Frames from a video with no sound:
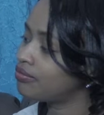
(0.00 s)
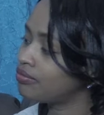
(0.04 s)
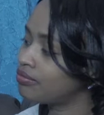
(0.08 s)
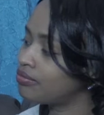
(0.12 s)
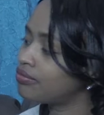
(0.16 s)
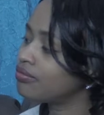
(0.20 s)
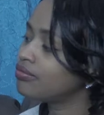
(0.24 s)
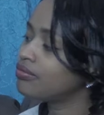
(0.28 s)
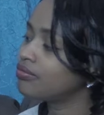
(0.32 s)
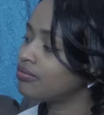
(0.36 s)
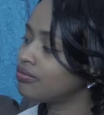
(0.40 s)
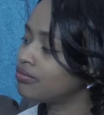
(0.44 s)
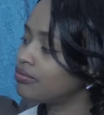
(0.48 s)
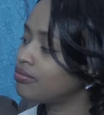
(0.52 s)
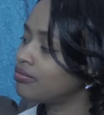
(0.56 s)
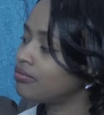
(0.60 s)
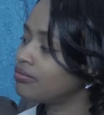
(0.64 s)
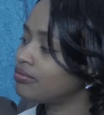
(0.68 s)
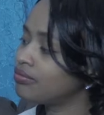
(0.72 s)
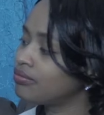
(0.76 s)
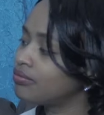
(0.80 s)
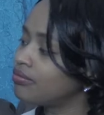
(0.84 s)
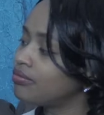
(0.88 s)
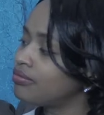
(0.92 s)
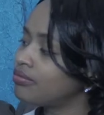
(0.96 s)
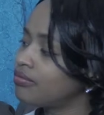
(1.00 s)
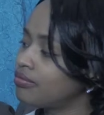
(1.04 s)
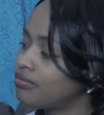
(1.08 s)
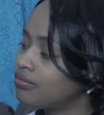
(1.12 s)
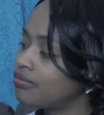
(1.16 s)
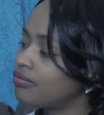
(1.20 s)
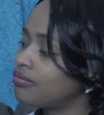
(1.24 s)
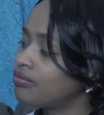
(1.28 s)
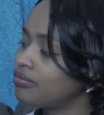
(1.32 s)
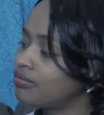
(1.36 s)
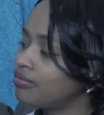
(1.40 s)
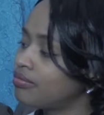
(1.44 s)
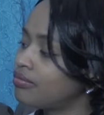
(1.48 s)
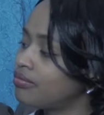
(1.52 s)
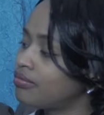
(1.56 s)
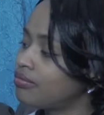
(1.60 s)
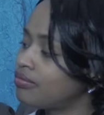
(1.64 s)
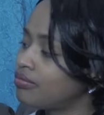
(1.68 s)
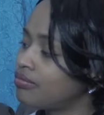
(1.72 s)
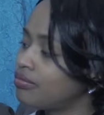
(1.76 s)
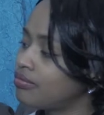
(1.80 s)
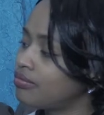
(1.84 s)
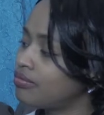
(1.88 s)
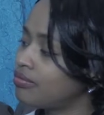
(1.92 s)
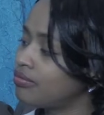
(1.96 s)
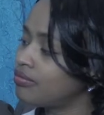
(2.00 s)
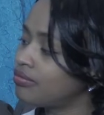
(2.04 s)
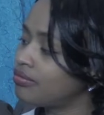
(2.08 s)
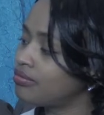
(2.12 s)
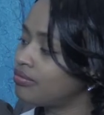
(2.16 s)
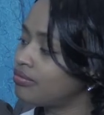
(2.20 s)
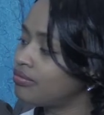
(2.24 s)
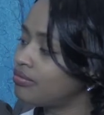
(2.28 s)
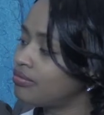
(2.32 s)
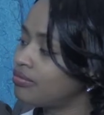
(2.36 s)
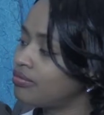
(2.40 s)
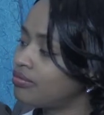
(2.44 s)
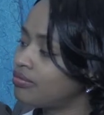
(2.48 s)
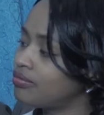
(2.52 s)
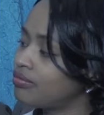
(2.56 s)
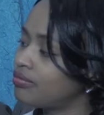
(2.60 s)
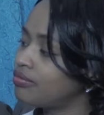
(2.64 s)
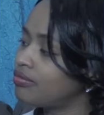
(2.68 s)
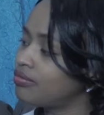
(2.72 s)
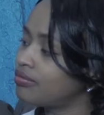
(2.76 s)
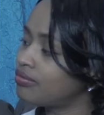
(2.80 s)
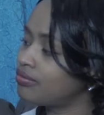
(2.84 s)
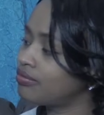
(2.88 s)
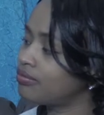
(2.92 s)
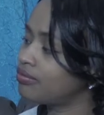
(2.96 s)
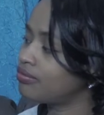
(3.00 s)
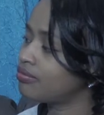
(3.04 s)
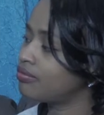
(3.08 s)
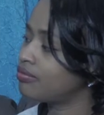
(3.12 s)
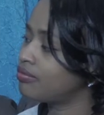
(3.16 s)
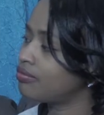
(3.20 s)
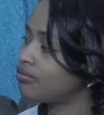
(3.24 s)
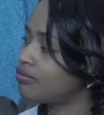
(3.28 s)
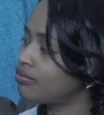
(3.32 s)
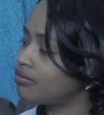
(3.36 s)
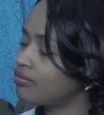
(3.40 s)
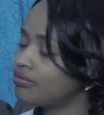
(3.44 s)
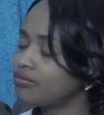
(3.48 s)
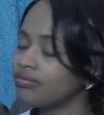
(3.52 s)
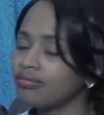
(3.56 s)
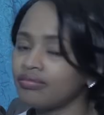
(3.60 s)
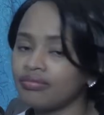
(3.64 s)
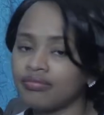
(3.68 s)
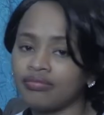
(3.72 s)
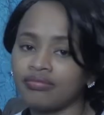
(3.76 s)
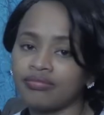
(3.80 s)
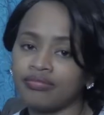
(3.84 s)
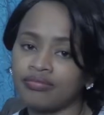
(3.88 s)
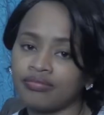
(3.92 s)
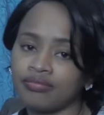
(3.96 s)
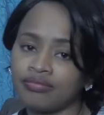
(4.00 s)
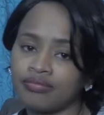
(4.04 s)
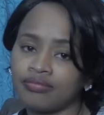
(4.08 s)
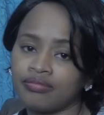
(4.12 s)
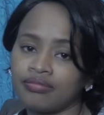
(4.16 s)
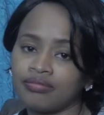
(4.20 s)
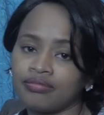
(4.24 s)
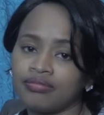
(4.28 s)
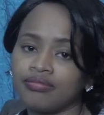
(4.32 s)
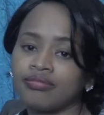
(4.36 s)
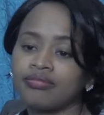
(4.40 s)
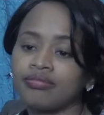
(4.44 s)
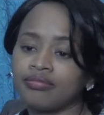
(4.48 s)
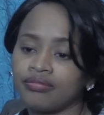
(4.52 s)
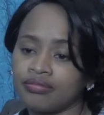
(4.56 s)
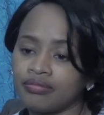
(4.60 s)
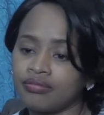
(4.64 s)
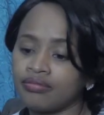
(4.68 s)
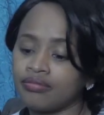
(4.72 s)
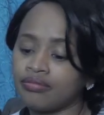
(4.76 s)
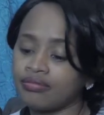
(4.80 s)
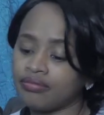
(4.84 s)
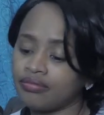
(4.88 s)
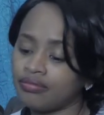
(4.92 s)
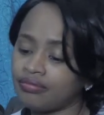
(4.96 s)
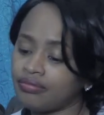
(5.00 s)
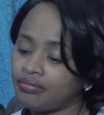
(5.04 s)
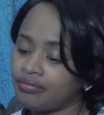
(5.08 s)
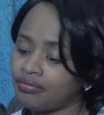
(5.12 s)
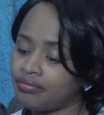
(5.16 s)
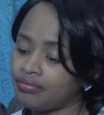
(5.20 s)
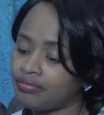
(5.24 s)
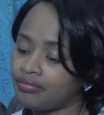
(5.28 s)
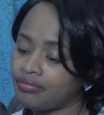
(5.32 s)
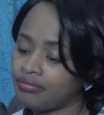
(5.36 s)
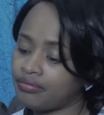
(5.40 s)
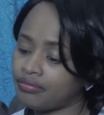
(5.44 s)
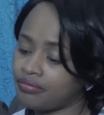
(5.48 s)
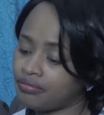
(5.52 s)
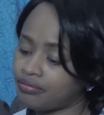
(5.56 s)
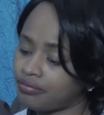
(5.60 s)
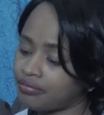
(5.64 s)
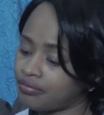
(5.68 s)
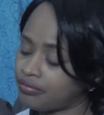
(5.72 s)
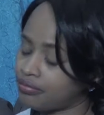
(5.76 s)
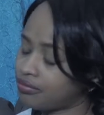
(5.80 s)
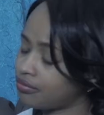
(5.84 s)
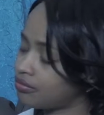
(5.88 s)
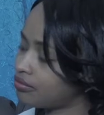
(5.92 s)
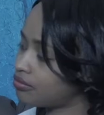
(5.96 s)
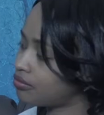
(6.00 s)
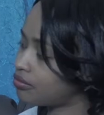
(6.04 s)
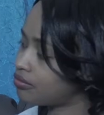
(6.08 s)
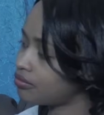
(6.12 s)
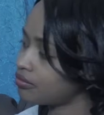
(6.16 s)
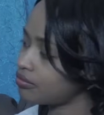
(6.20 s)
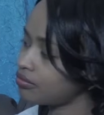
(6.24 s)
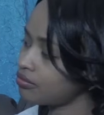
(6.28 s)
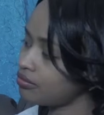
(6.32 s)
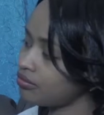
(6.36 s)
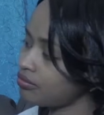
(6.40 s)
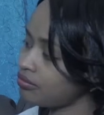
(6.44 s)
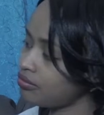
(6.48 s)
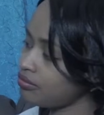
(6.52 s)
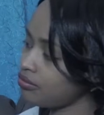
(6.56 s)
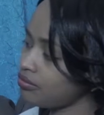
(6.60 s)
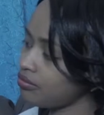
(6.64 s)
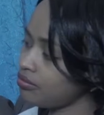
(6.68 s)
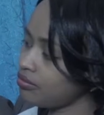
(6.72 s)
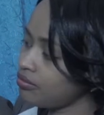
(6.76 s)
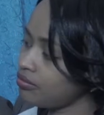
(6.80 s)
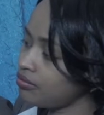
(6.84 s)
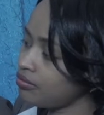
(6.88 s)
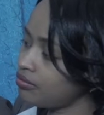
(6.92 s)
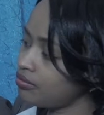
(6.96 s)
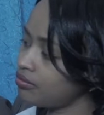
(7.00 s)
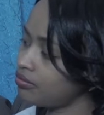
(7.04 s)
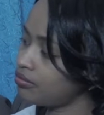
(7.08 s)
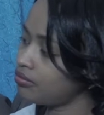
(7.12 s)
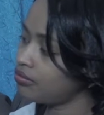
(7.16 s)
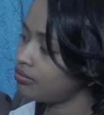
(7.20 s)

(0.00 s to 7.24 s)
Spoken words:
This person isn't speaking.